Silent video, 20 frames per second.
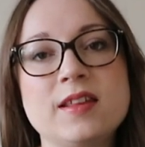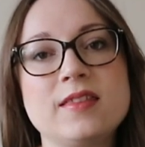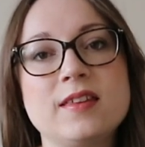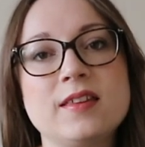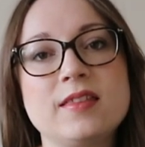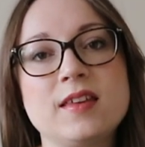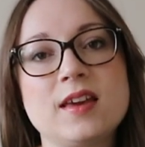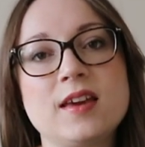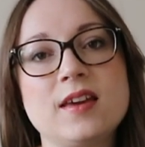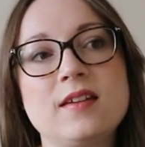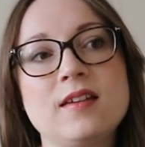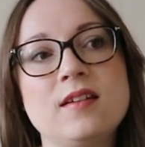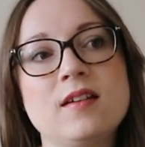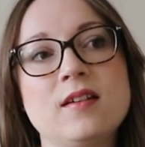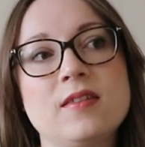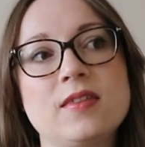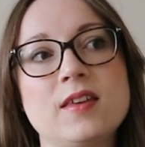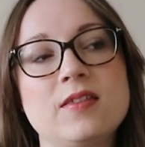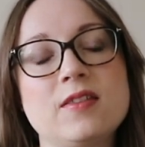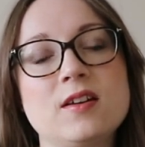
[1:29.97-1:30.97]
I
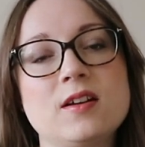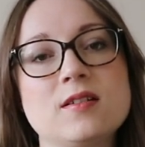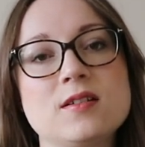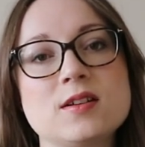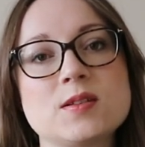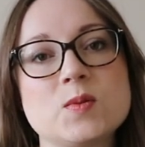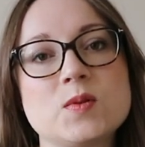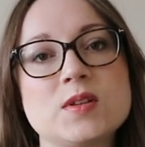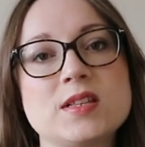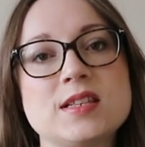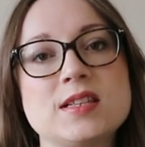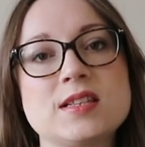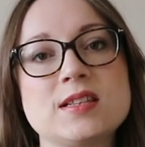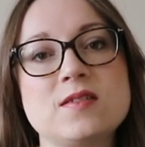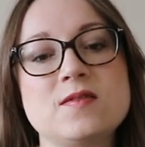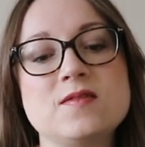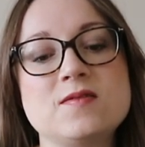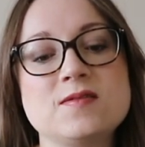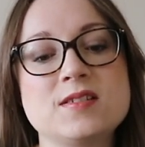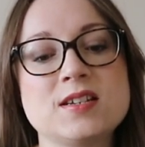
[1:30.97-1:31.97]
think the last one's
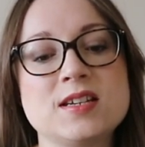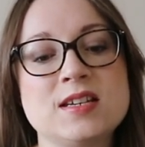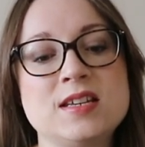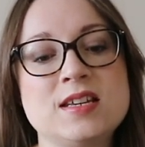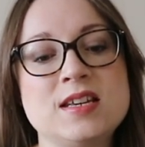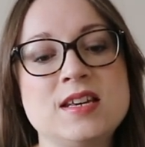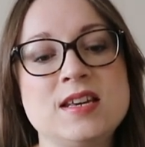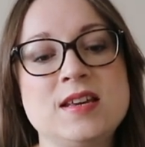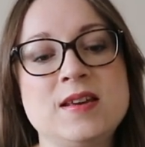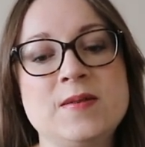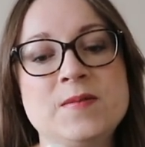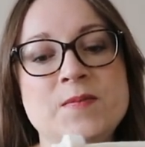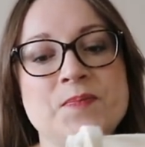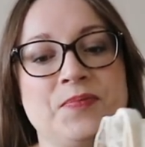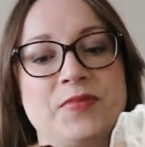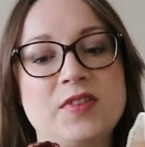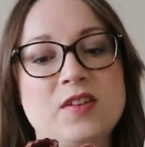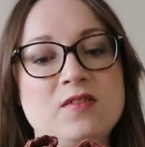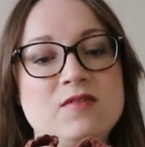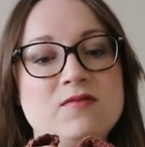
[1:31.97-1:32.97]
sold
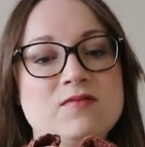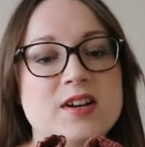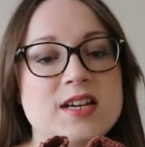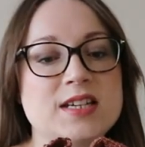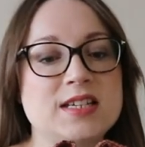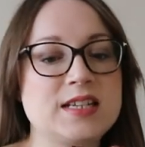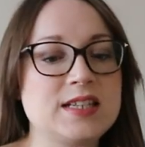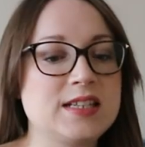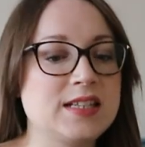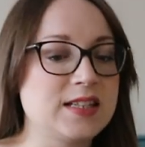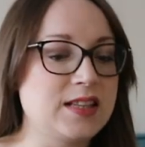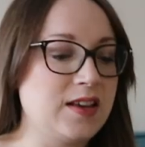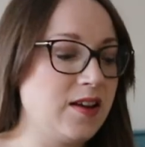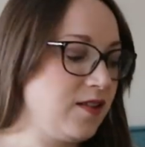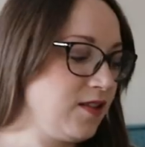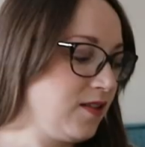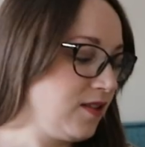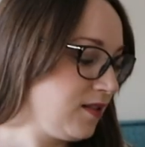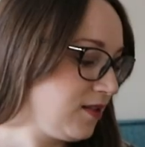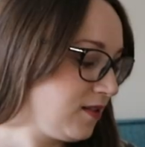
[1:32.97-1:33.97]
already,
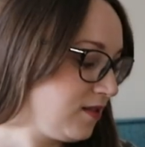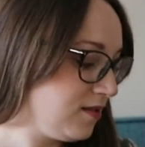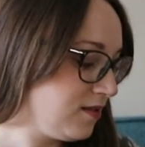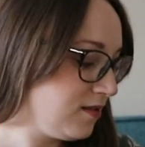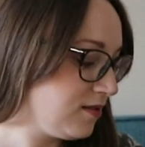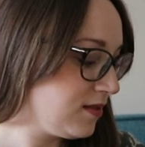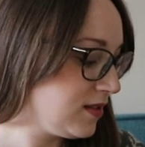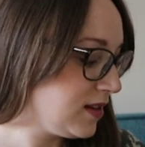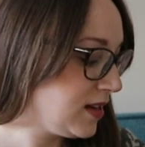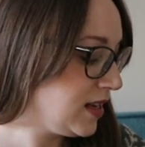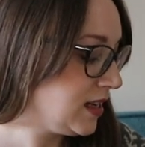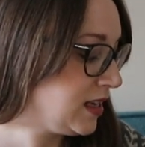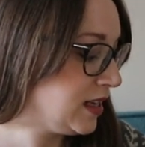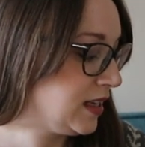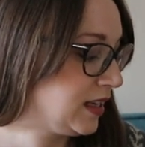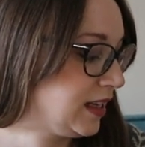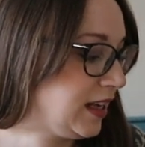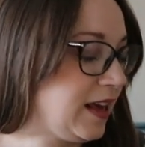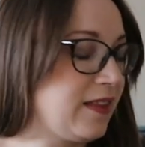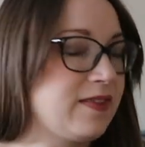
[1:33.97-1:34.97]
so can't
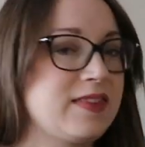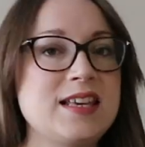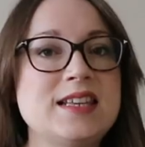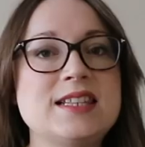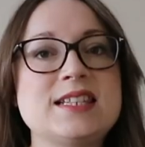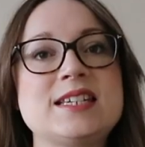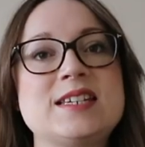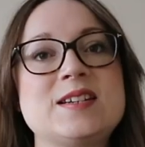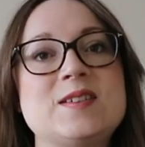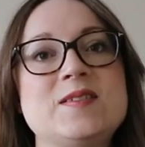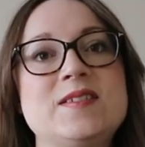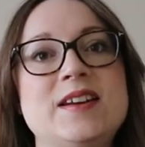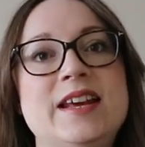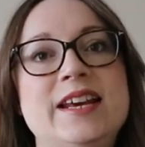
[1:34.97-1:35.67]
get these until